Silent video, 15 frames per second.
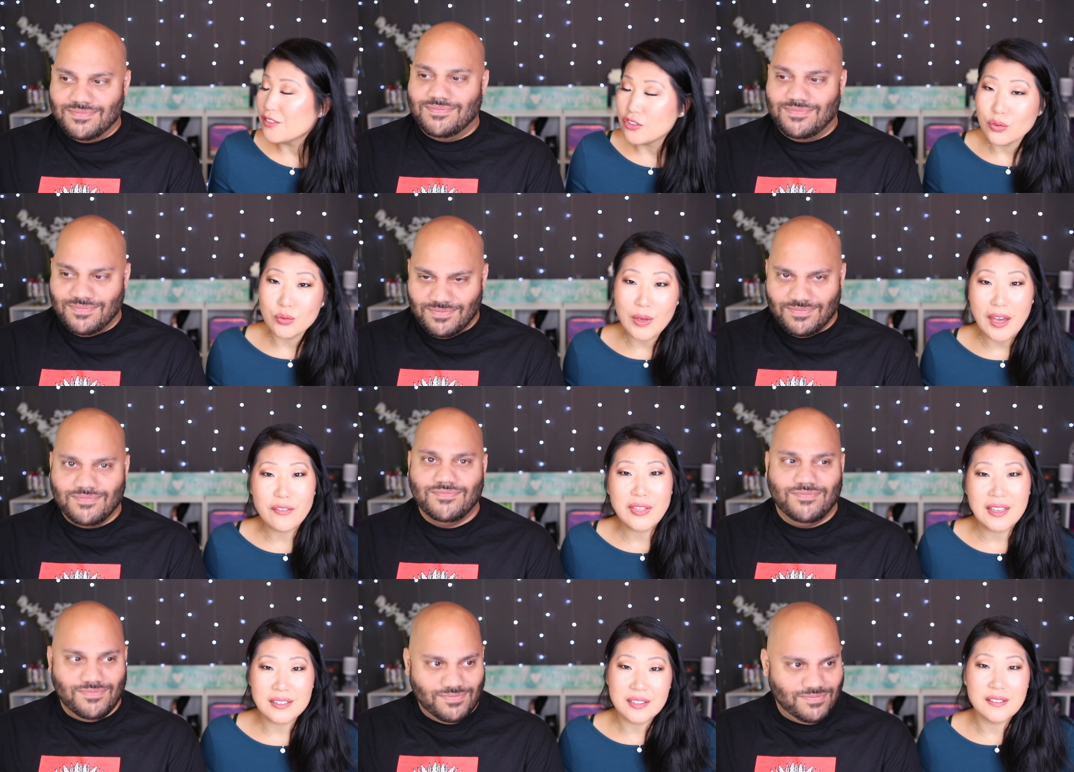Speaker 1: and you have
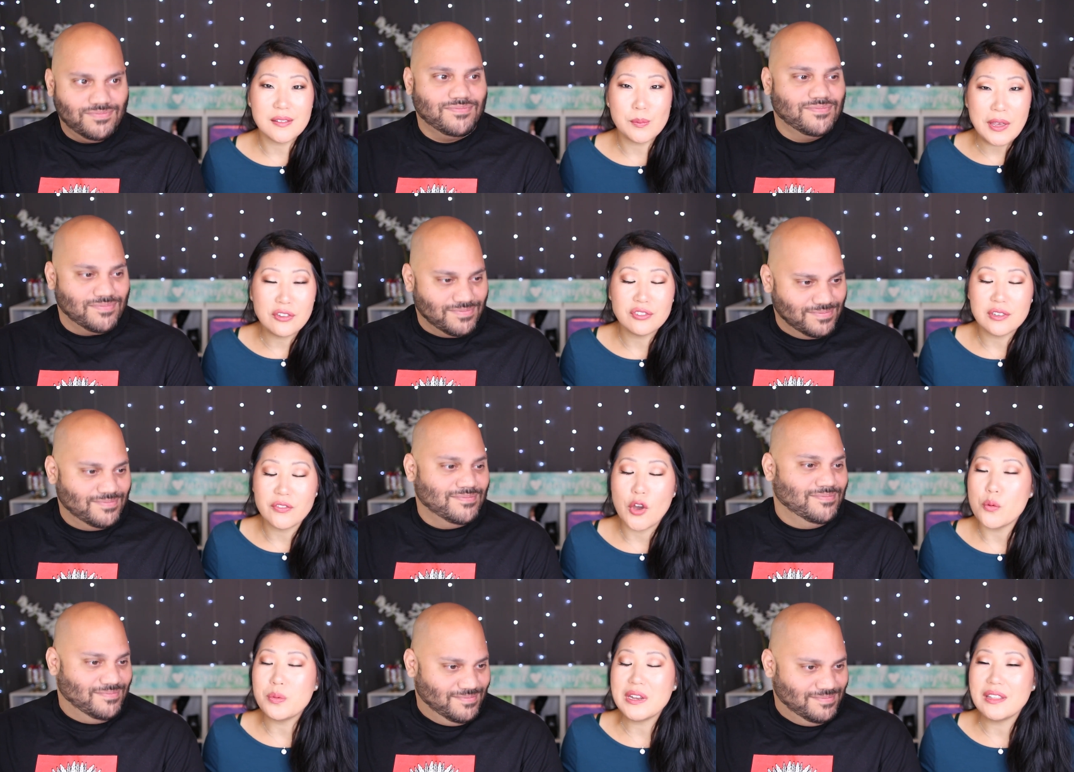the anticipation of
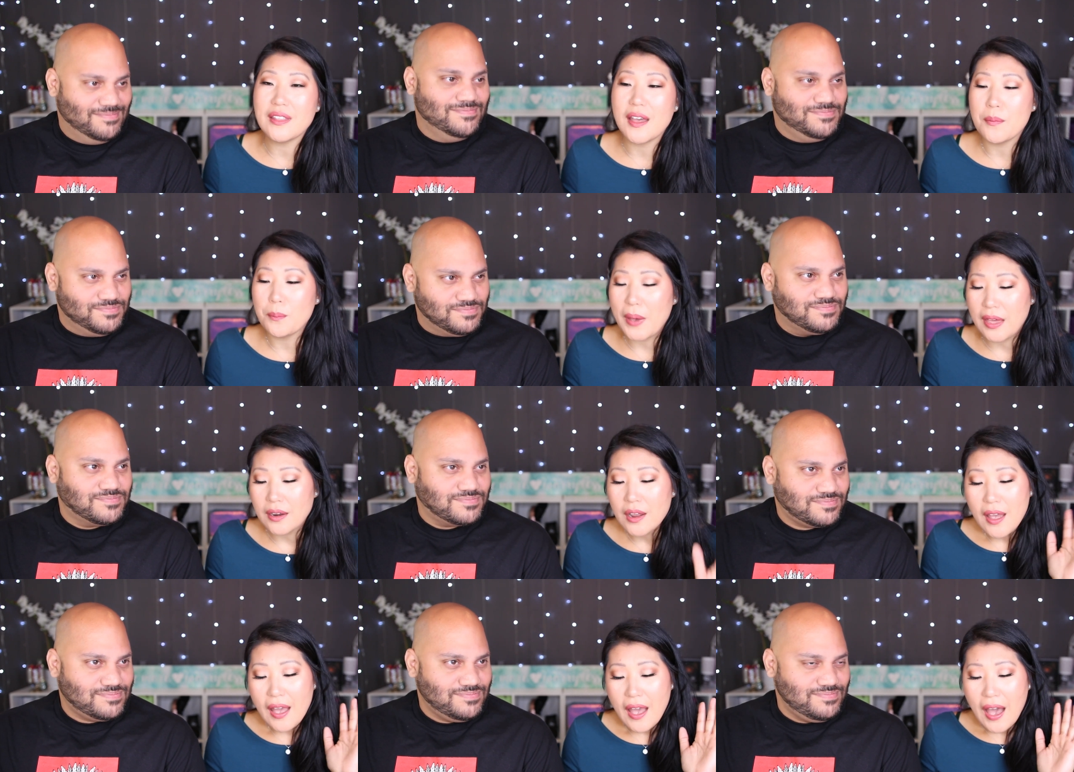opening them. But
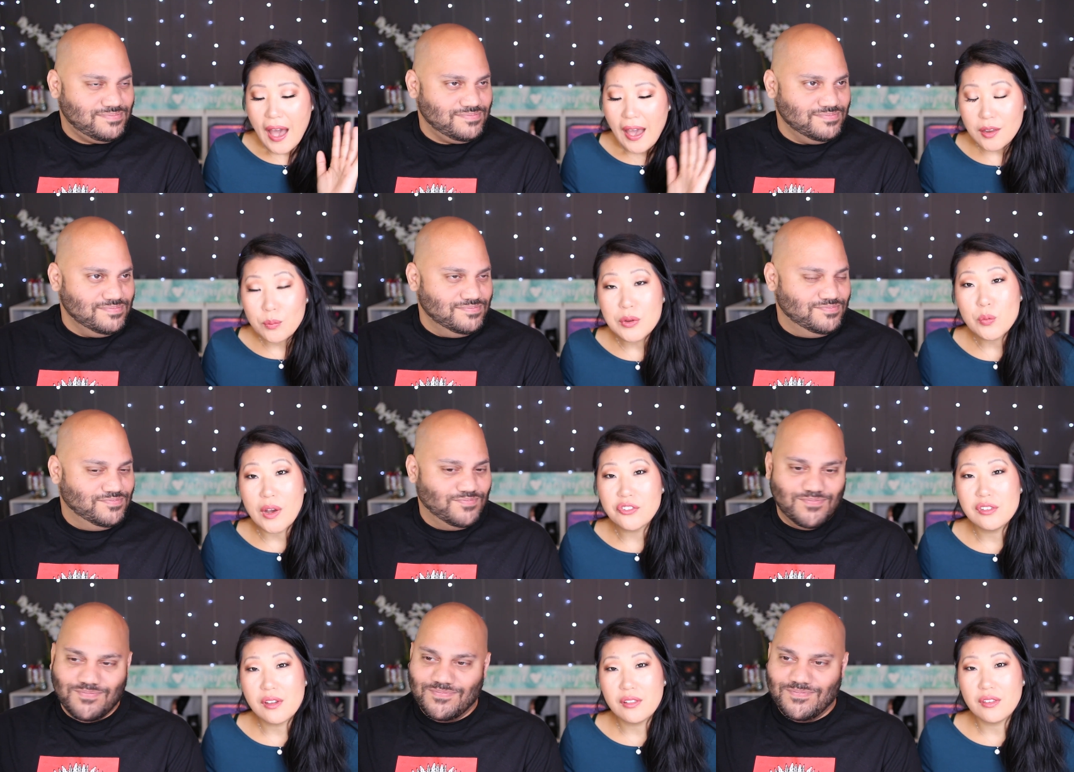I had been
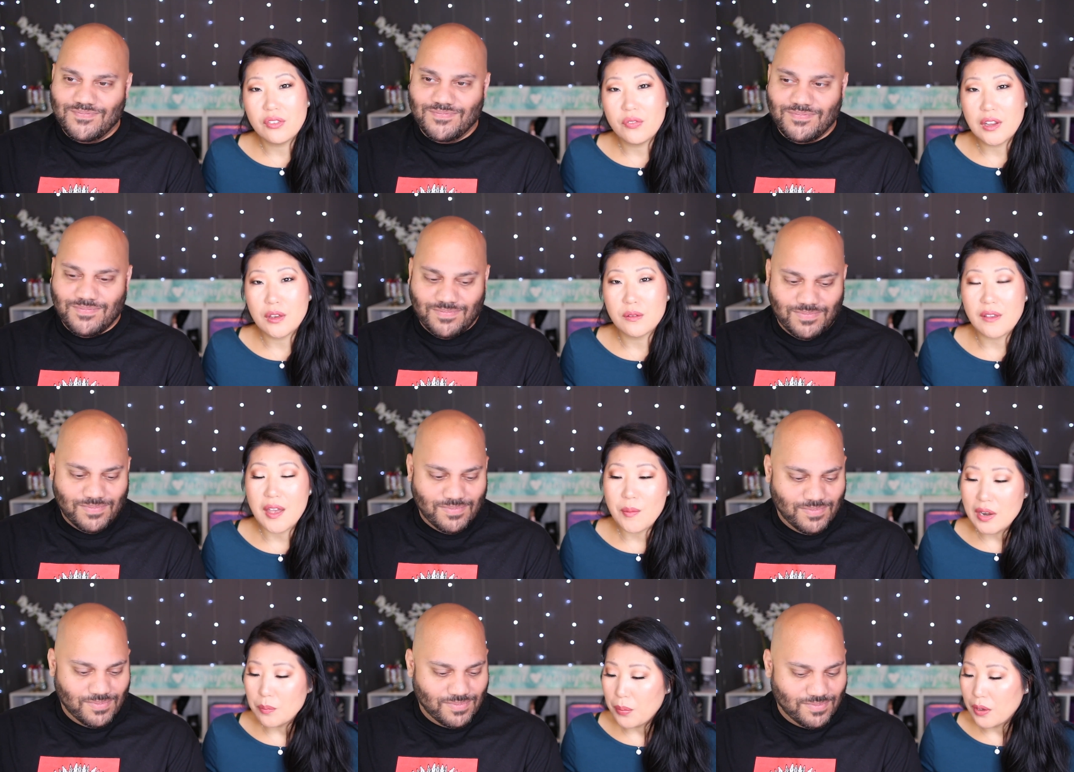watching all these videos. I
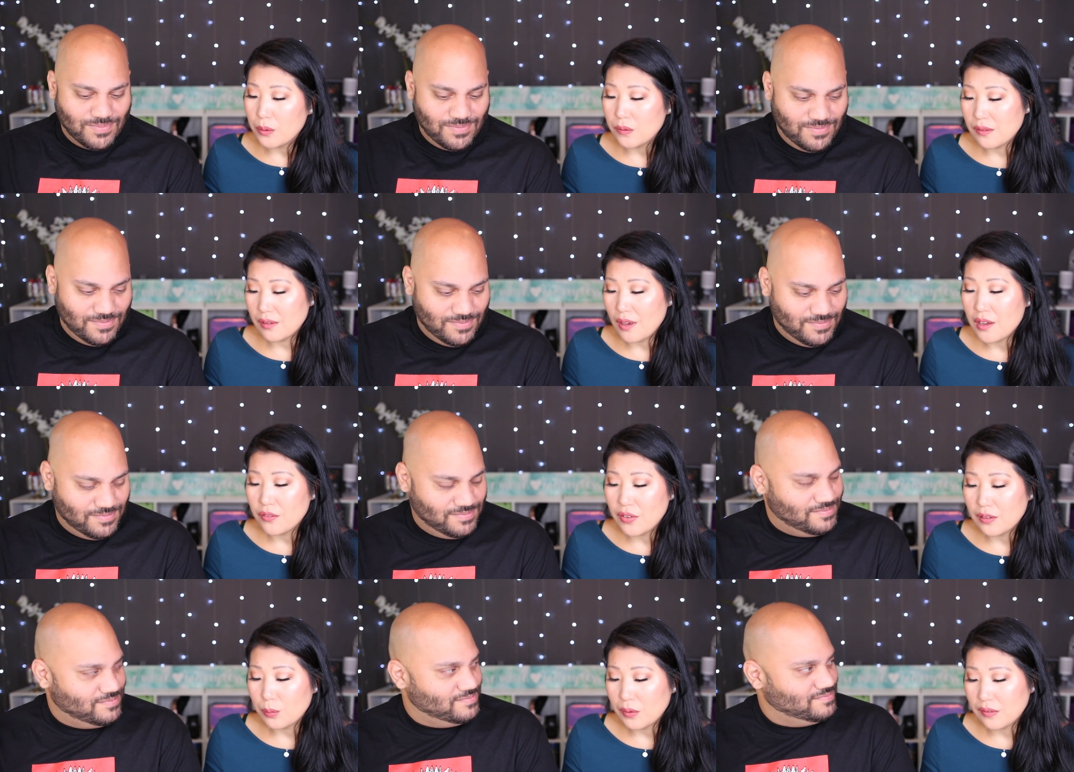made a post on
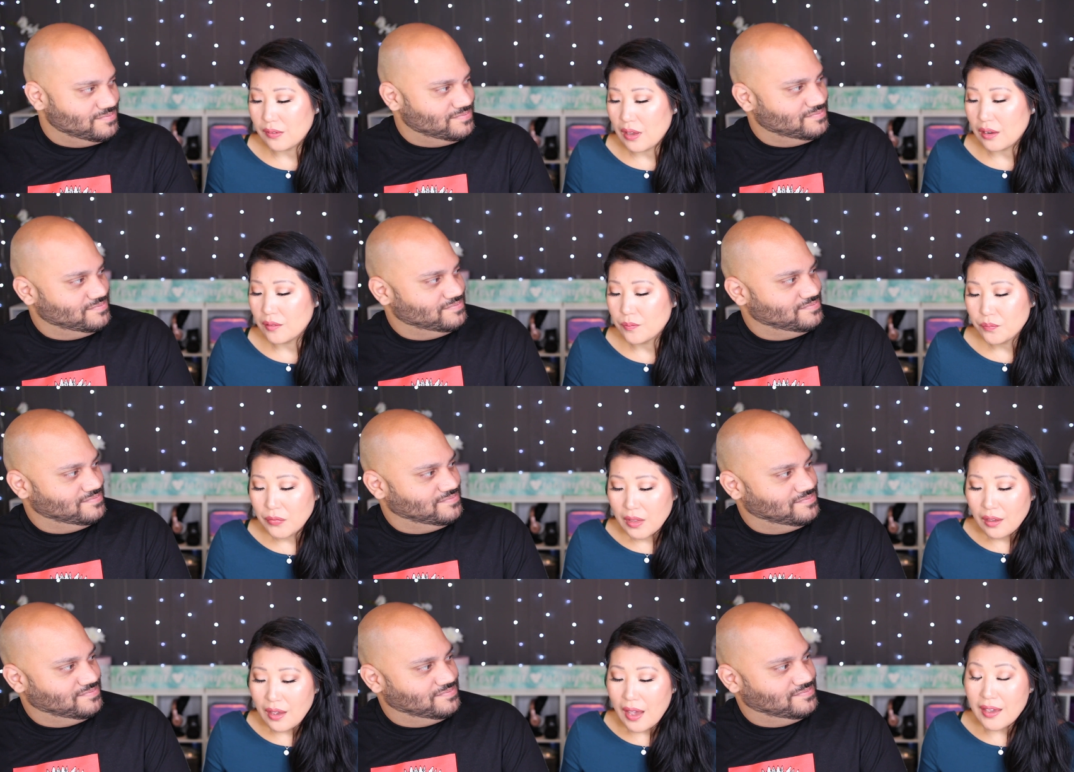Facebook saying
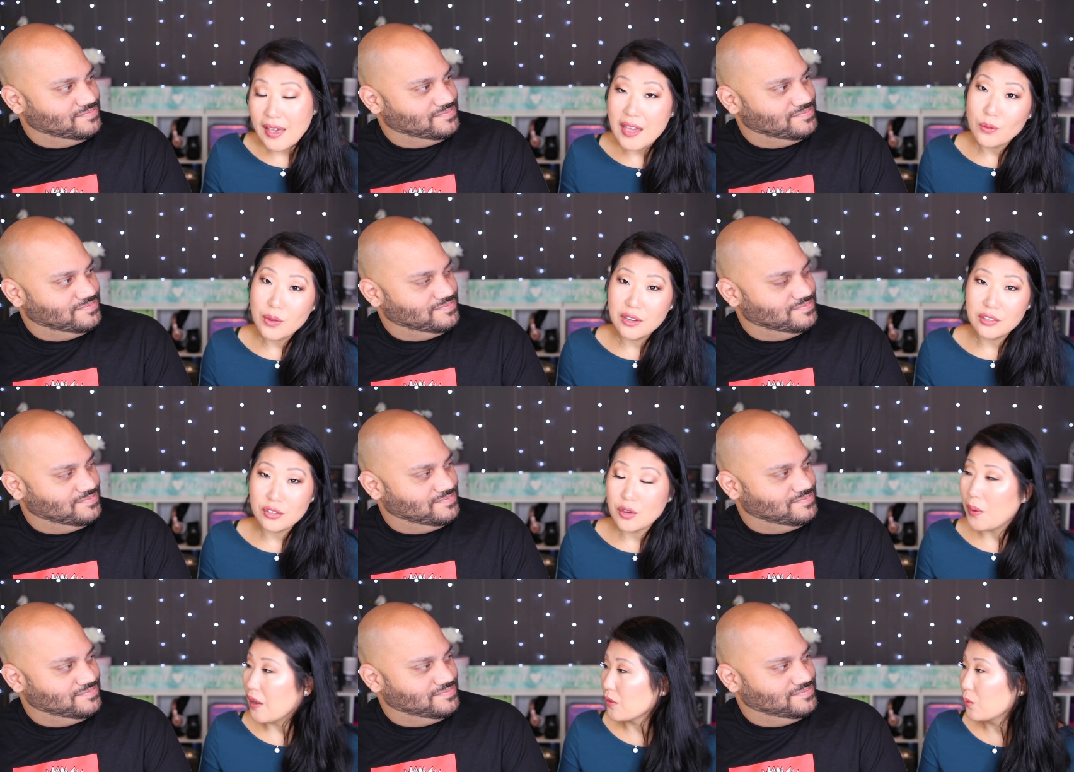I kind of want to do
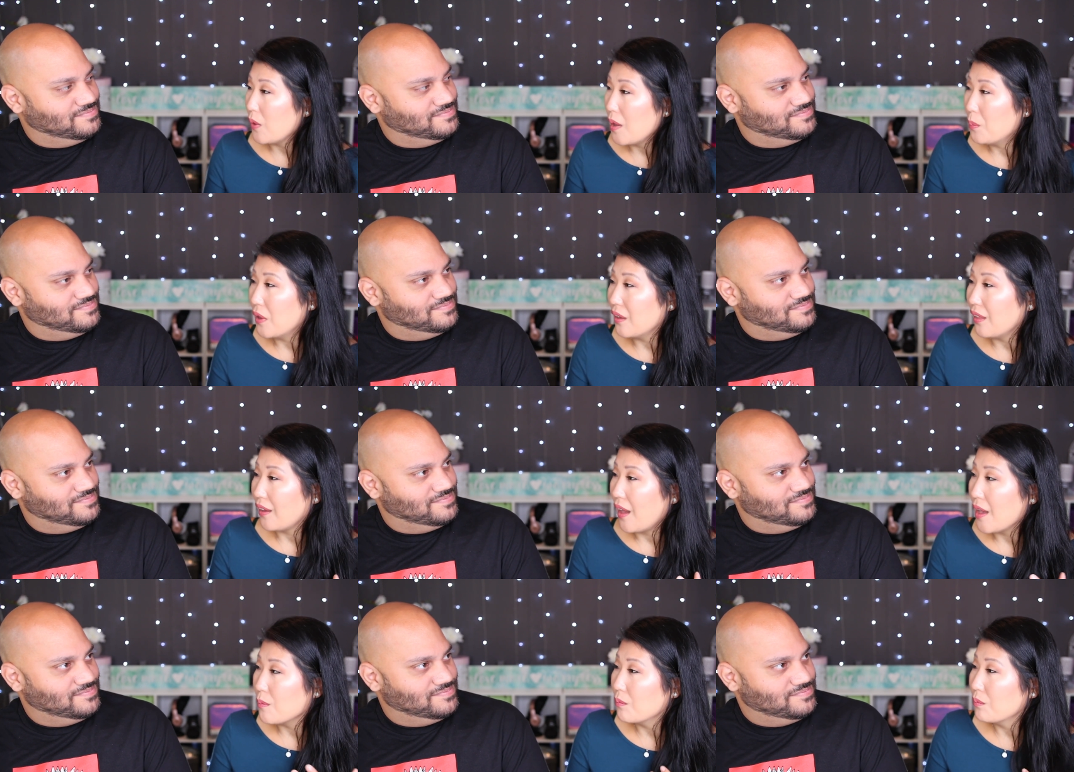a box swap, but like
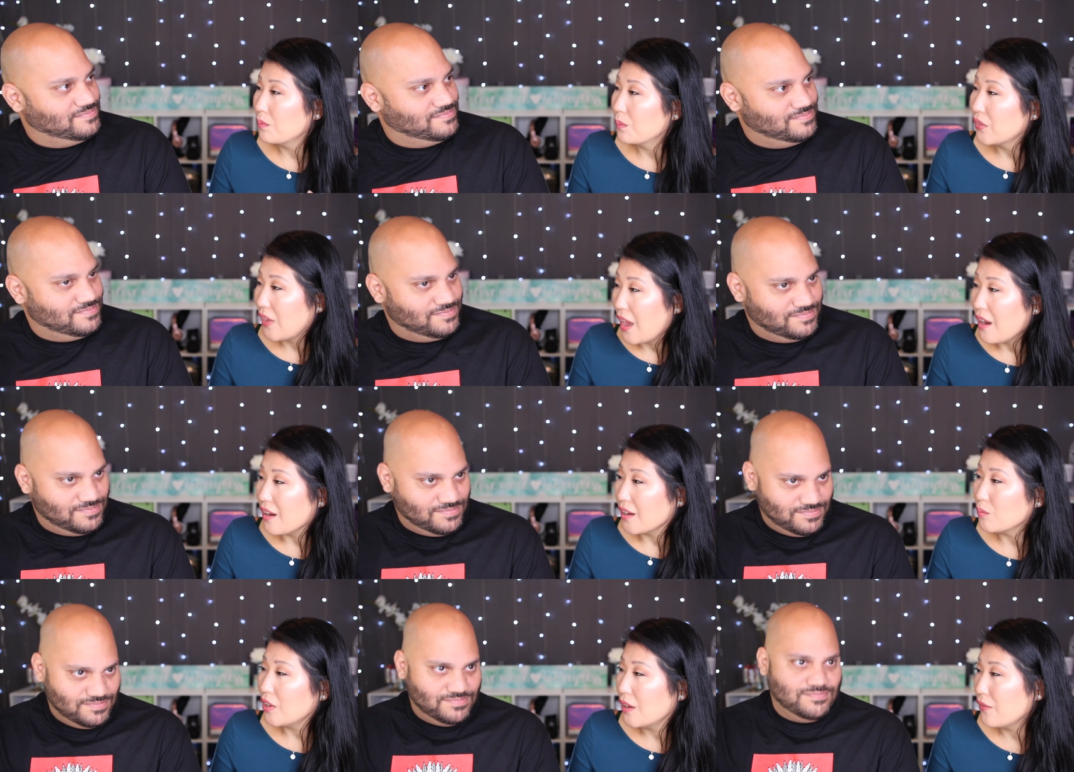I'm scared.
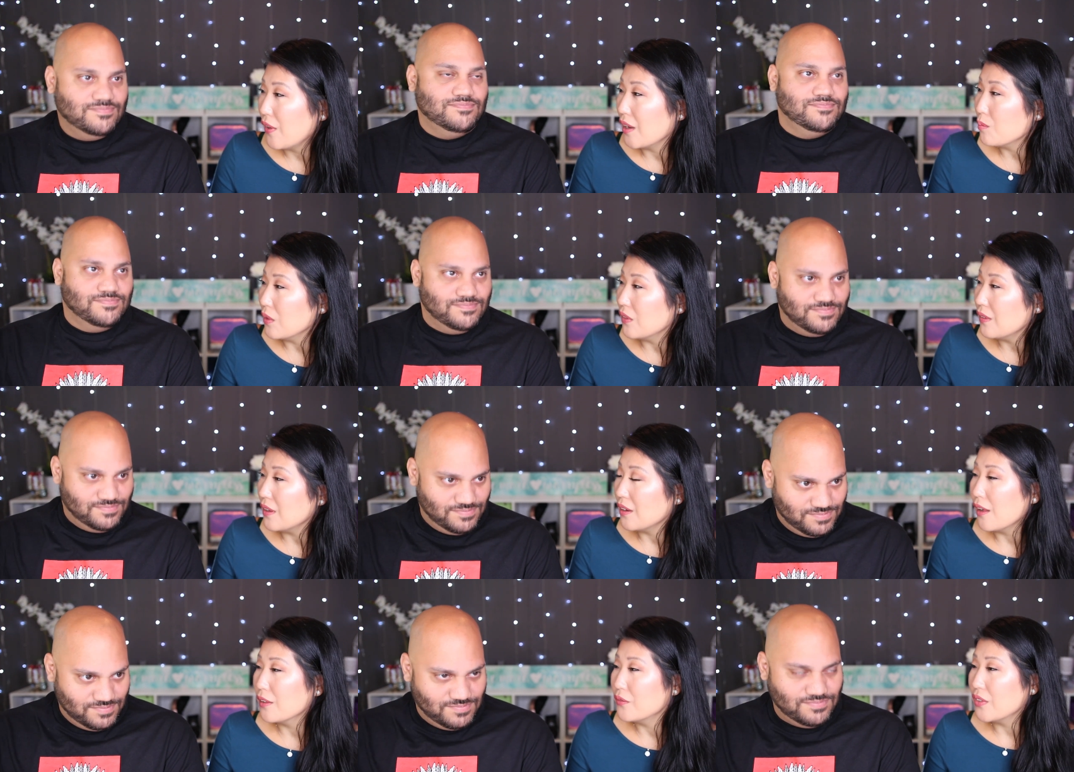I'm terrified. I've been
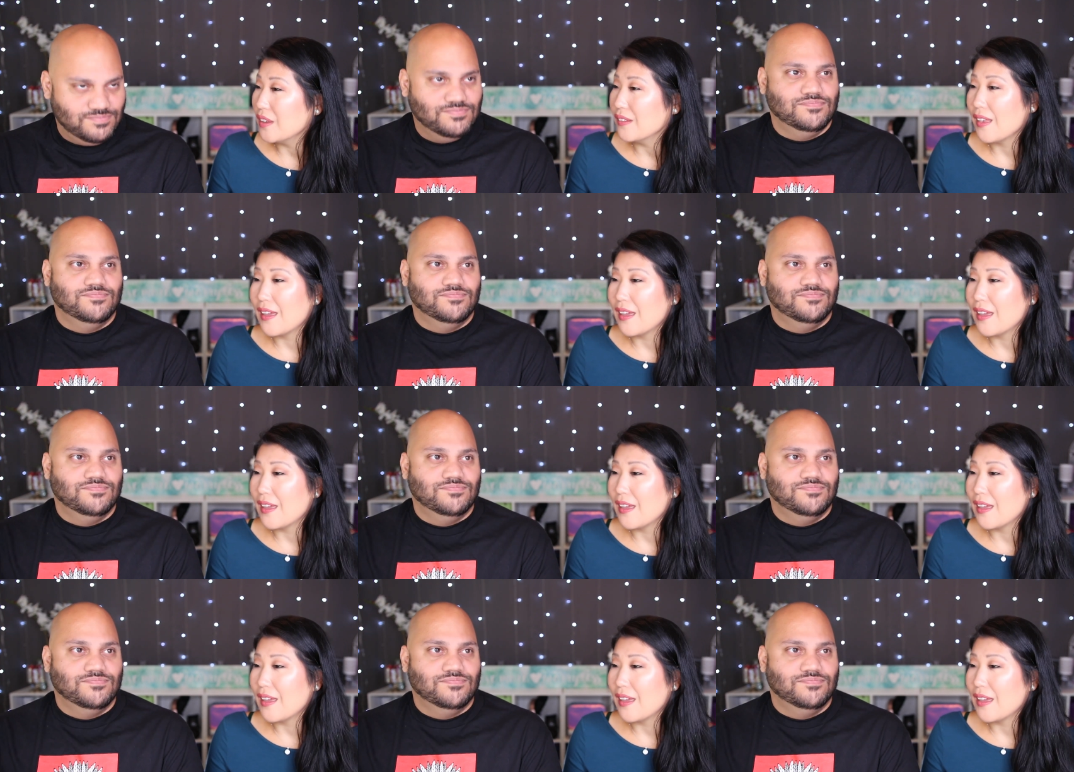seeing all of these.